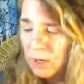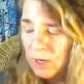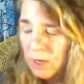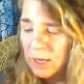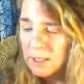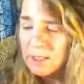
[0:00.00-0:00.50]

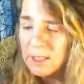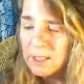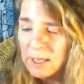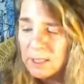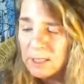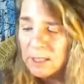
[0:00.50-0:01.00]
it
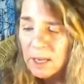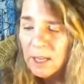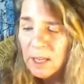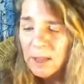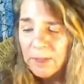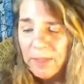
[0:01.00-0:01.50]
says
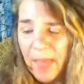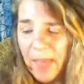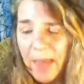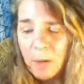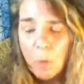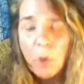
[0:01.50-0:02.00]
that
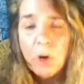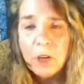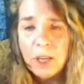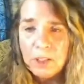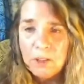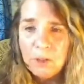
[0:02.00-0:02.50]
work
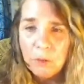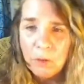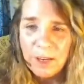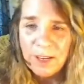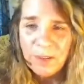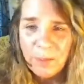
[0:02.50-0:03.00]
history
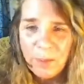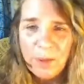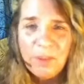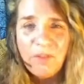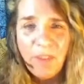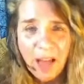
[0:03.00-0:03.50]
will
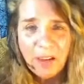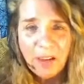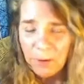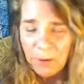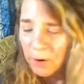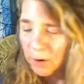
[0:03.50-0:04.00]
follow
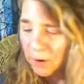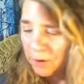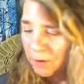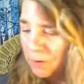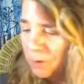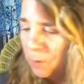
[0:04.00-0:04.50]
her
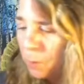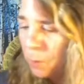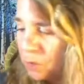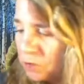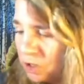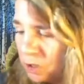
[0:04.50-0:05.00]
where
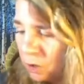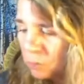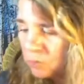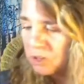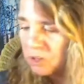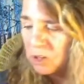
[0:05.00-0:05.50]
she
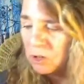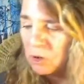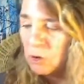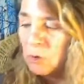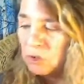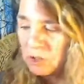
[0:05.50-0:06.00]
goes to the
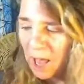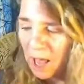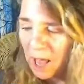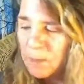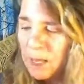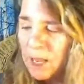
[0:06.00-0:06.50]
new
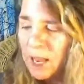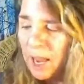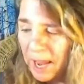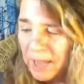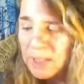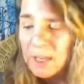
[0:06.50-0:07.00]
job,
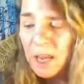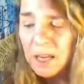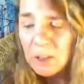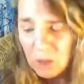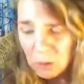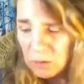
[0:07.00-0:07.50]
and I
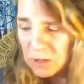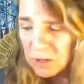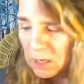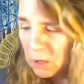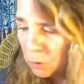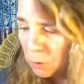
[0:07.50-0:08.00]
do
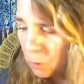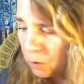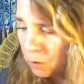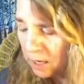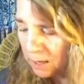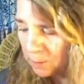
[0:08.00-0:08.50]
see her
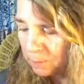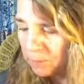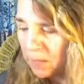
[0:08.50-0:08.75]
working.